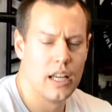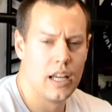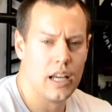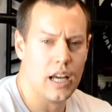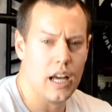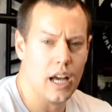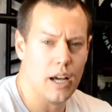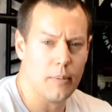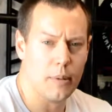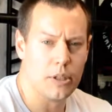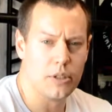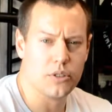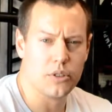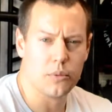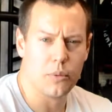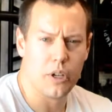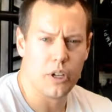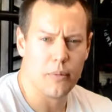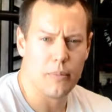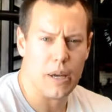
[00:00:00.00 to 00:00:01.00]
I used to
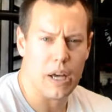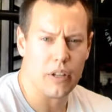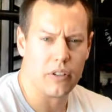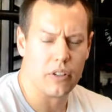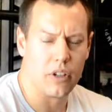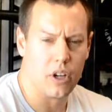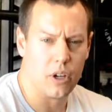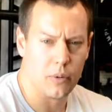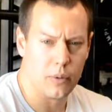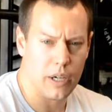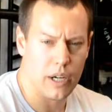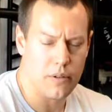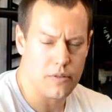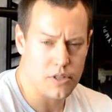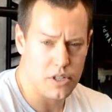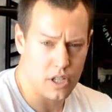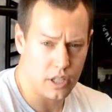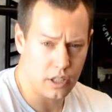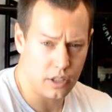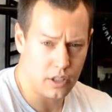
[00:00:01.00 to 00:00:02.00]
wear a mouthguard when I
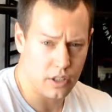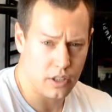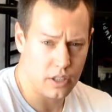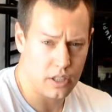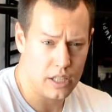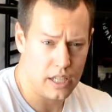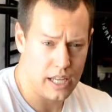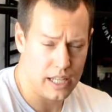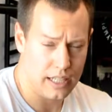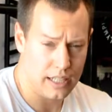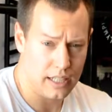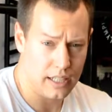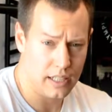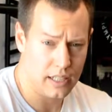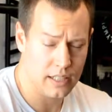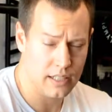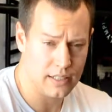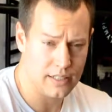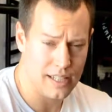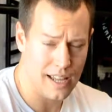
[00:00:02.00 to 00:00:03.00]
was younger. Had a
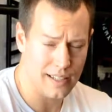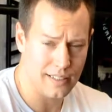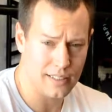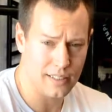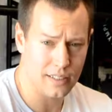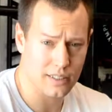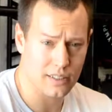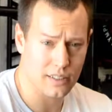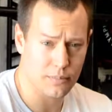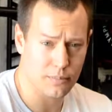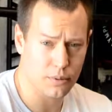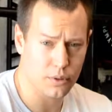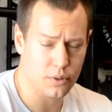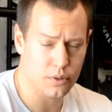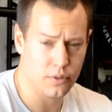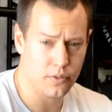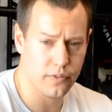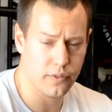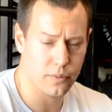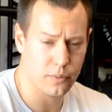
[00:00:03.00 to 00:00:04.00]
dentist
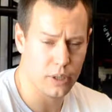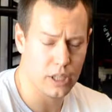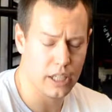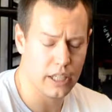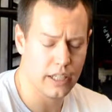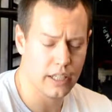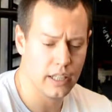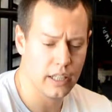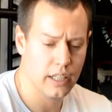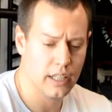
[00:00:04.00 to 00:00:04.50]
approved one.